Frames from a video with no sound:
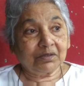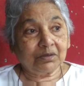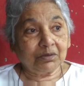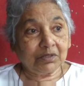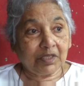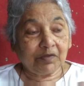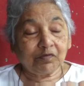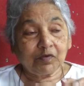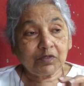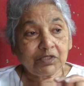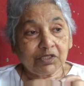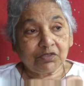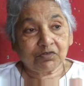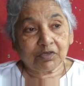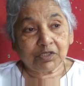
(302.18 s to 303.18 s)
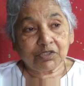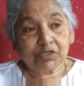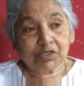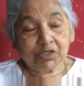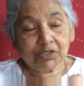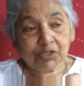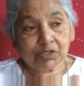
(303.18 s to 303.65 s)
So there was a
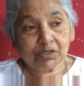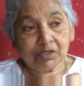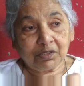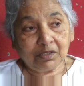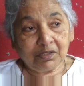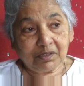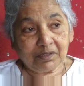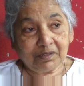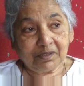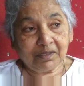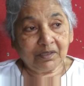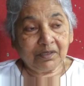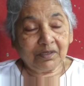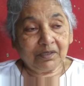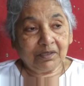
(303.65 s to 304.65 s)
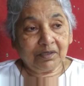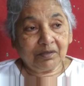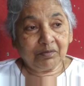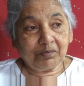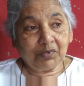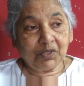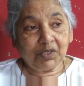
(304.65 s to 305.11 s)
transition
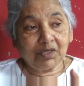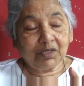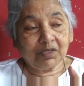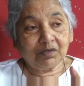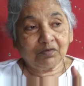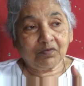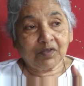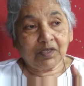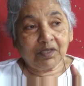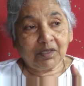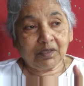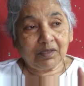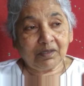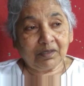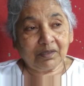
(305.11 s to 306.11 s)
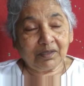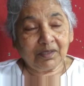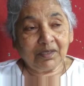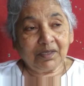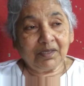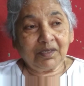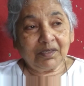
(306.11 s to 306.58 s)
period where
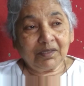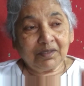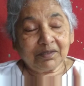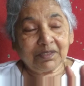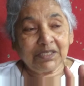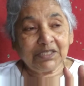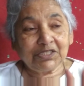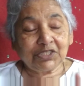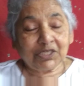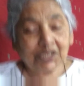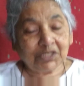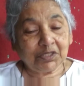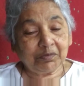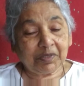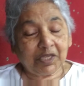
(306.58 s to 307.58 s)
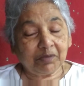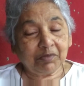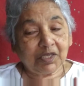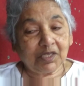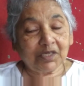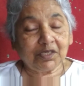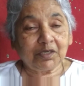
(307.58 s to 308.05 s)
things started
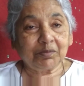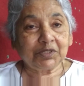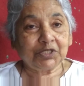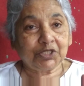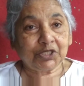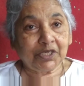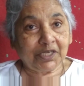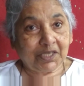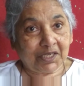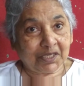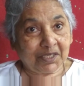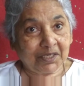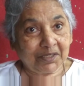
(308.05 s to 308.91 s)
becoming a little bit shaky.